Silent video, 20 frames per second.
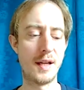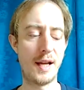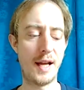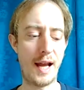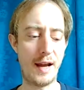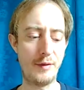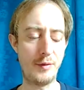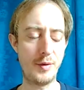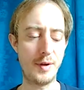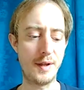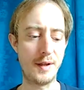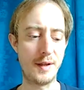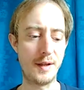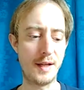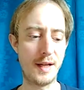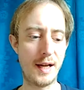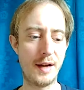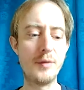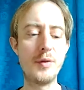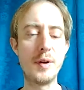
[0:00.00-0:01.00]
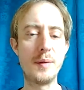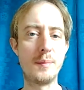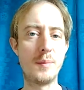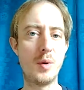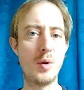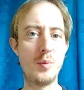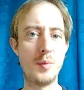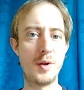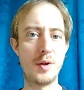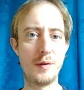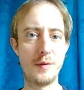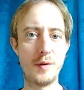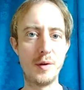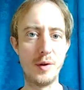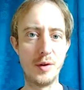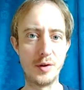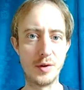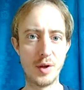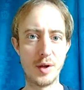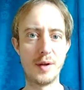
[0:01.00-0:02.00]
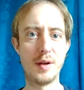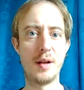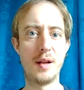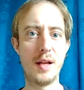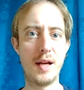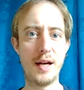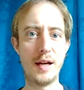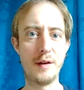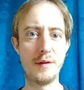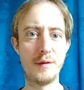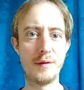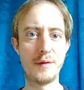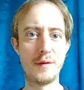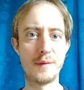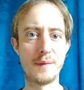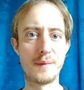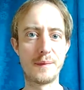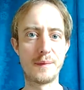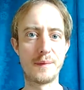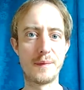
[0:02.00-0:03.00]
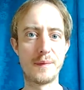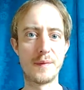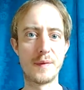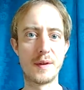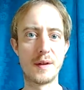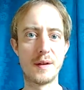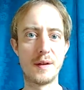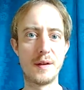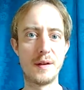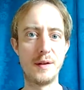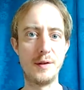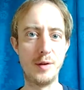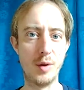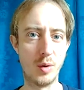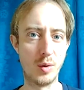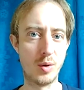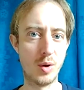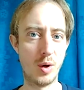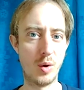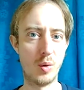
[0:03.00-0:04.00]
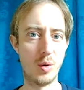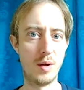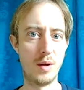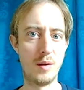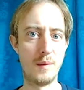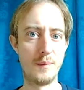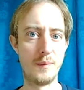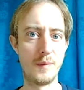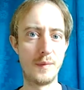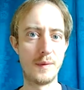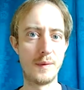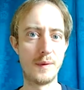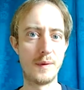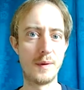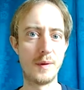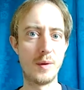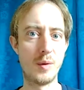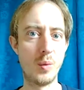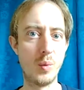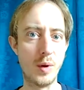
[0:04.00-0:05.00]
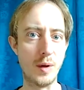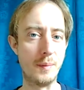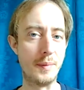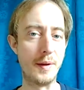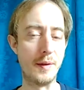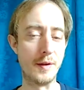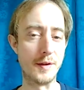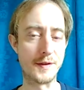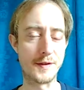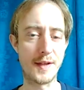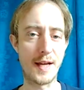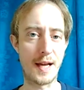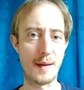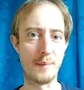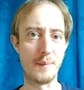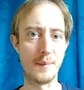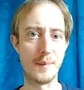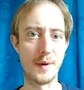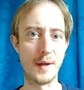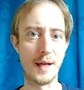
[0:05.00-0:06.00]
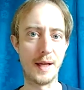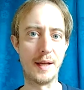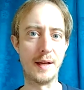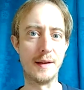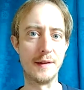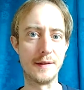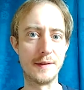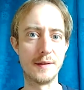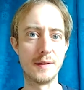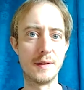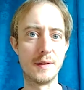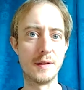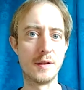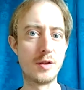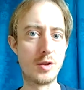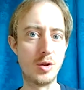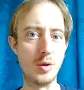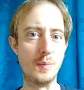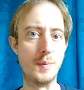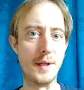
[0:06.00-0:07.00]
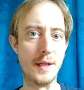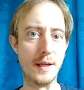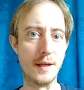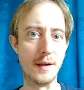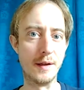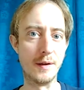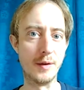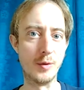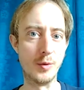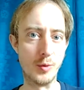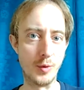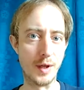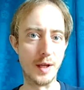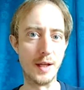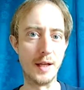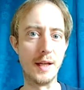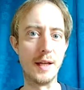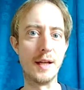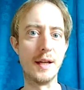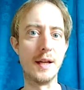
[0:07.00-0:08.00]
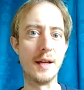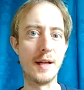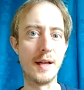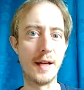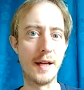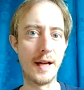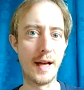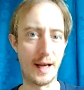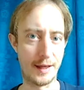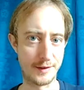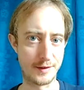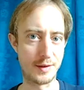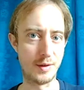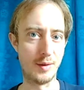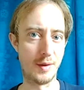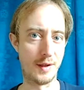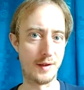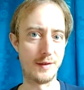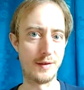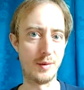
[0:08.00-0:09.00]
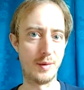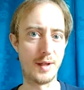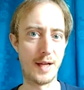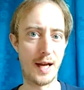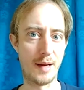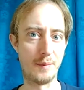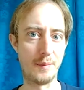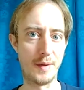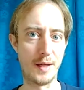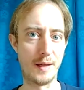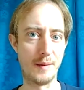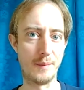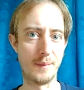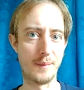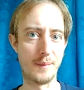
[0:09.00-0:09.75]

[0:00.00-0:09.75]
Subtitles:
Every moment of your eternal life, your goal will be the same. It is to be really as good as you can be.